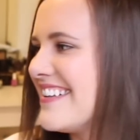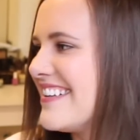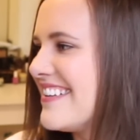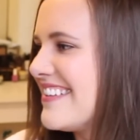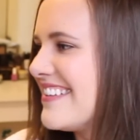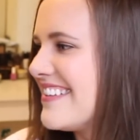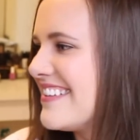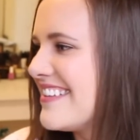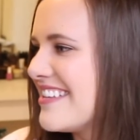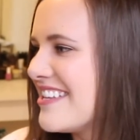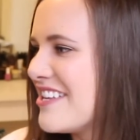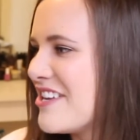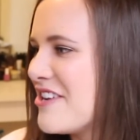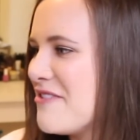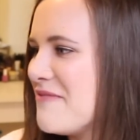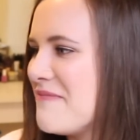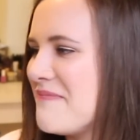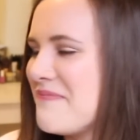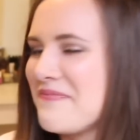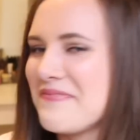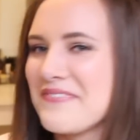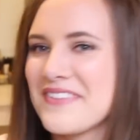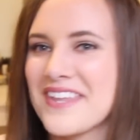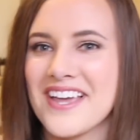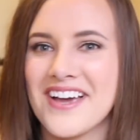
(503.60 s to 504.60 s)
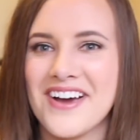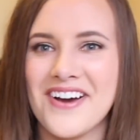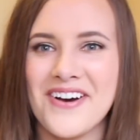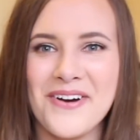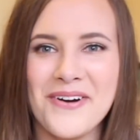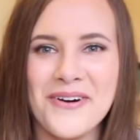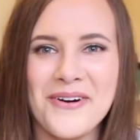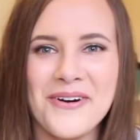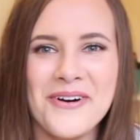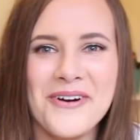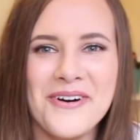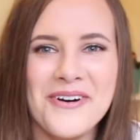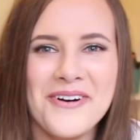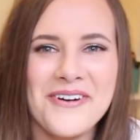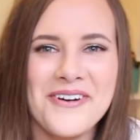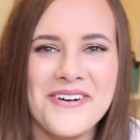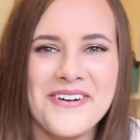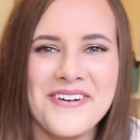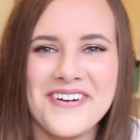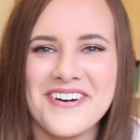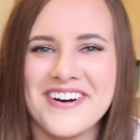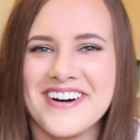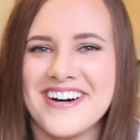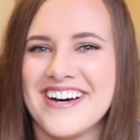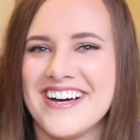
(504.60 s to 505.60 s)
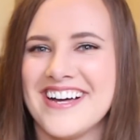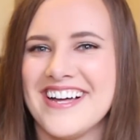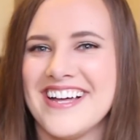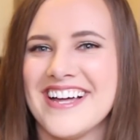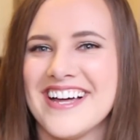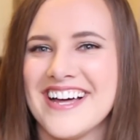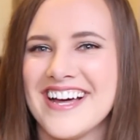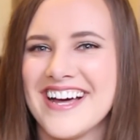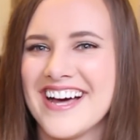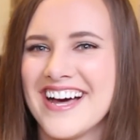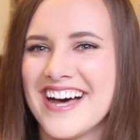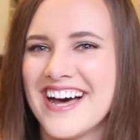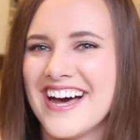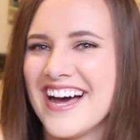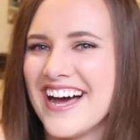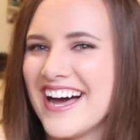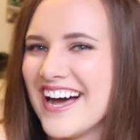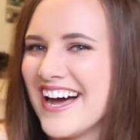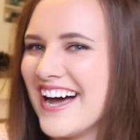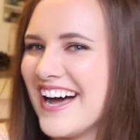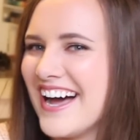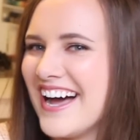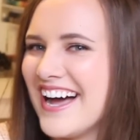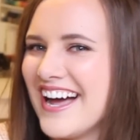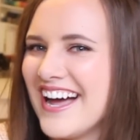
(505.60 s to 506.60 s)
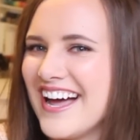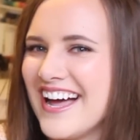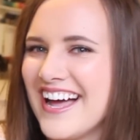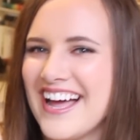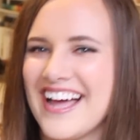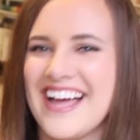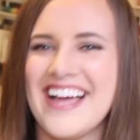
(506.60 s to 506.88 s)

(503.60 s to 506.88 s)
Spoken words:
No words are spoken by the person on screen.